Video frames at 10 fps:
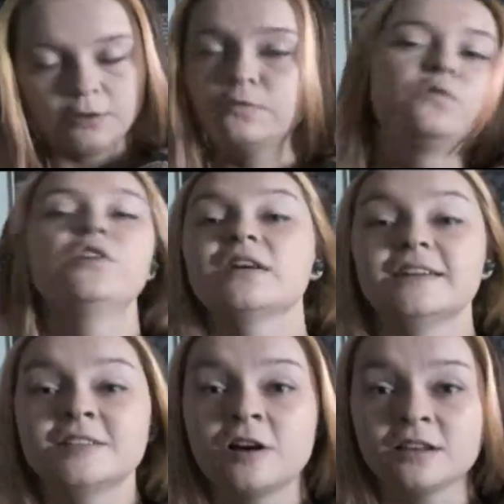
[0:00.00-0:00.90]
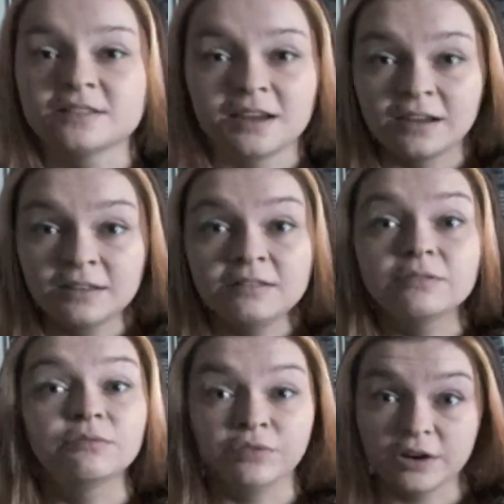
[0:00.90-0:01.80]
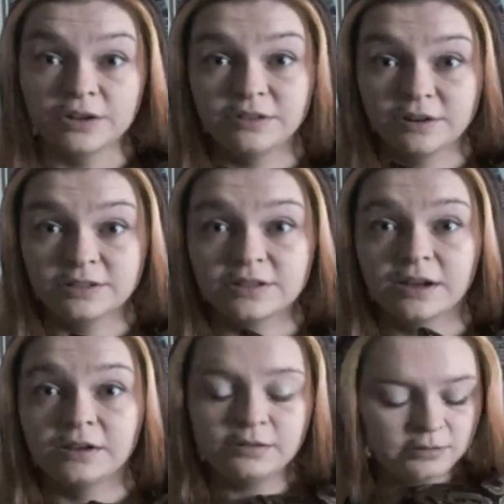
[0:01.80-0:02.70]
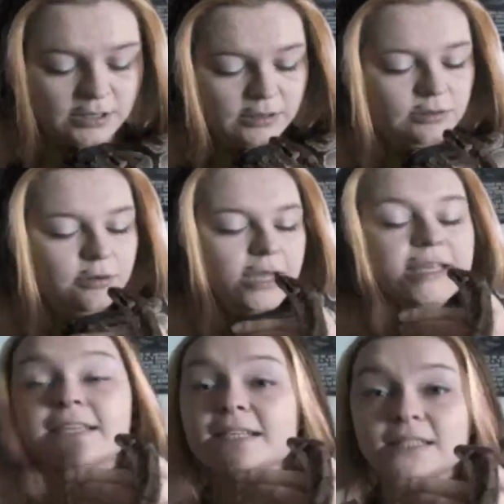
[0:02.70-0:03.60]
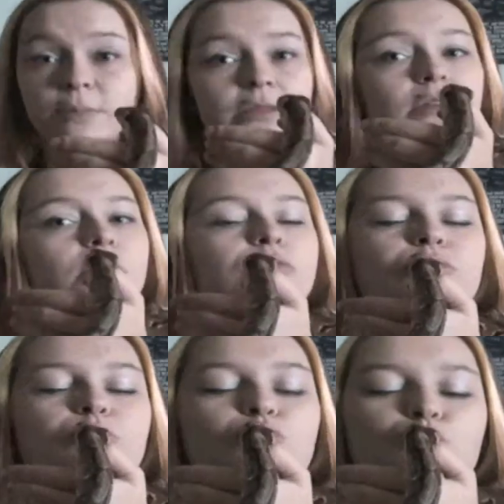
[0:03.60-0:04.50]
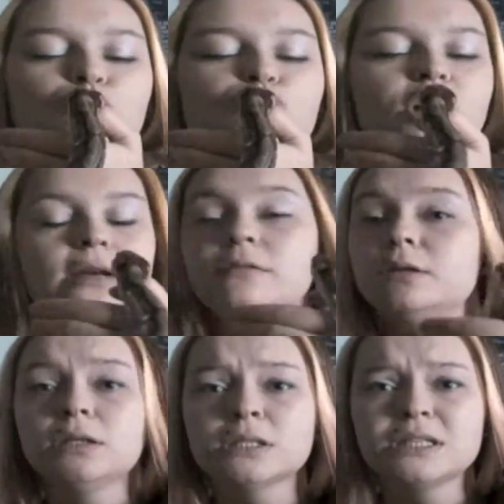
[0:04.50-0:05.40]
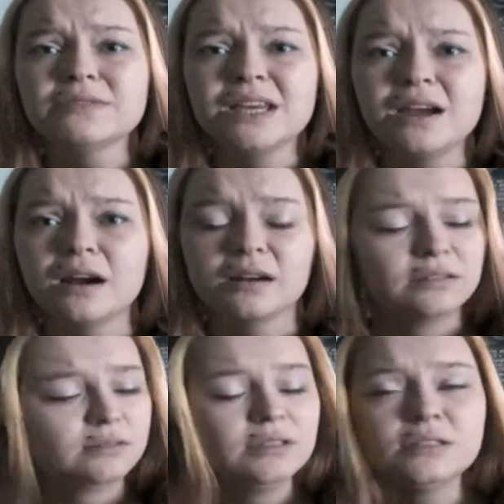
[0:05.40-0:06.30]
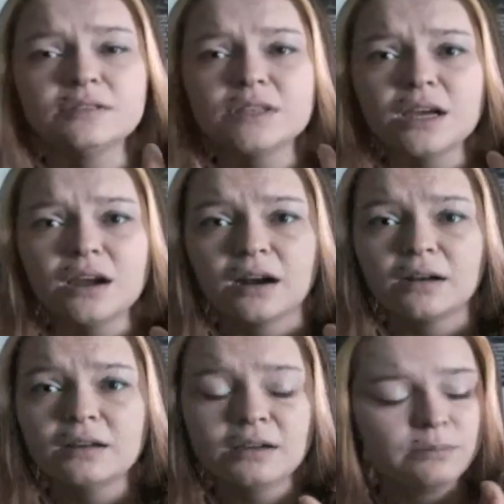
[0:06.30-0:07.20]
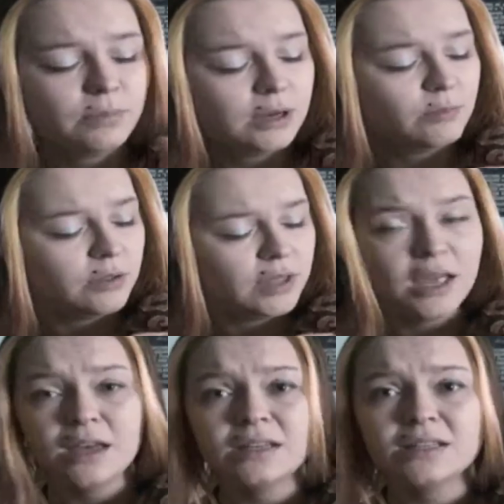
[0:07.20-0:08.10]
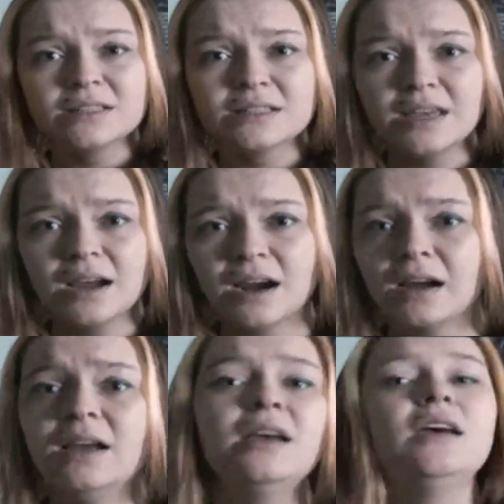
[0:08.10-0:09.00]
Very docile, very docile. Like, look, I can kiss him on the nose. Mwah! He doesn't even care. He doesn't even care. Pet him on the head, he doesn't care.